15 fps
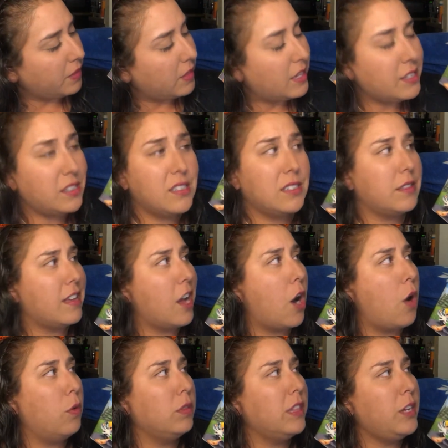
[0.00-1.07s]
This is the
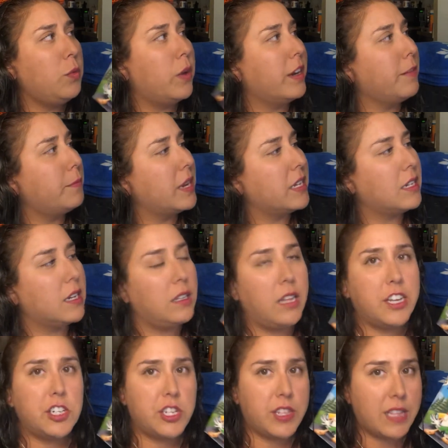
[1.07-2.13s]
only one in my
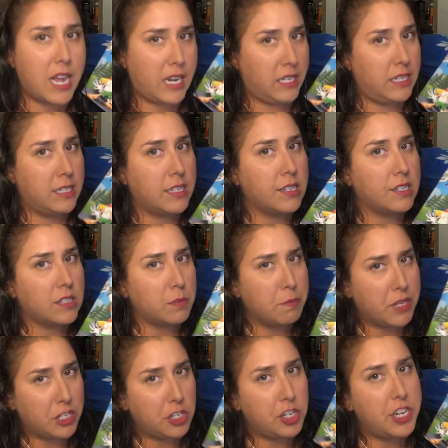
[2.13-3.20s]
collection that is a
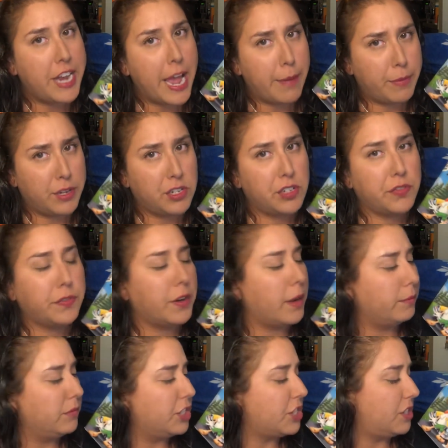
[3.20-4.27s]
smidge damaged
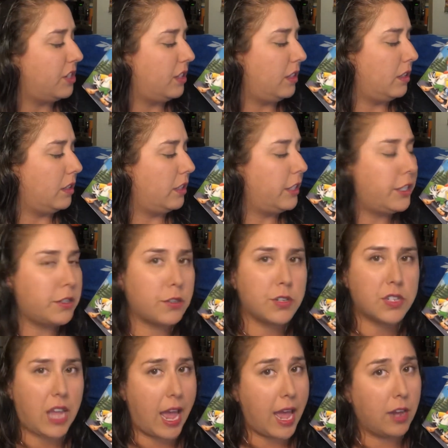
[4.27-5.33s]
from just
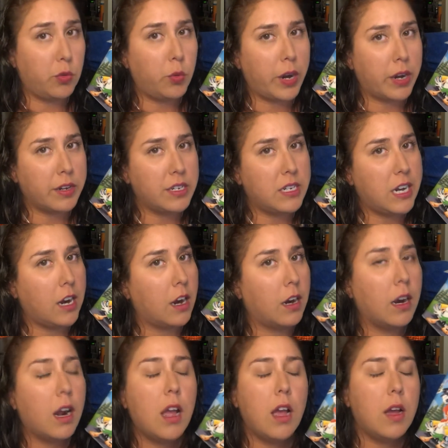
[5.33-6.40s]
years and wear and tear,
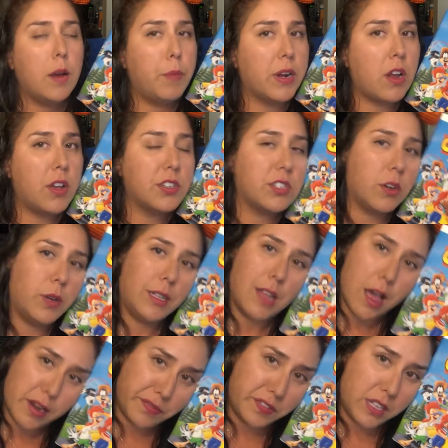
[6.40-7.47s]
but also a
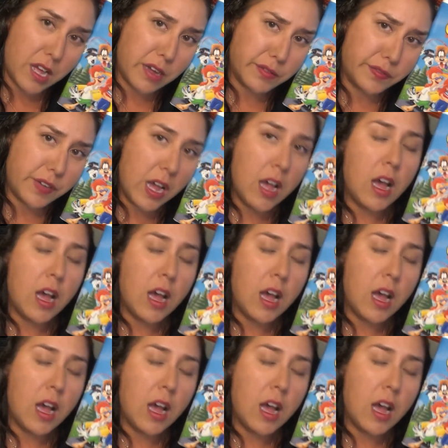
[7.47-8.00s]
lot of love.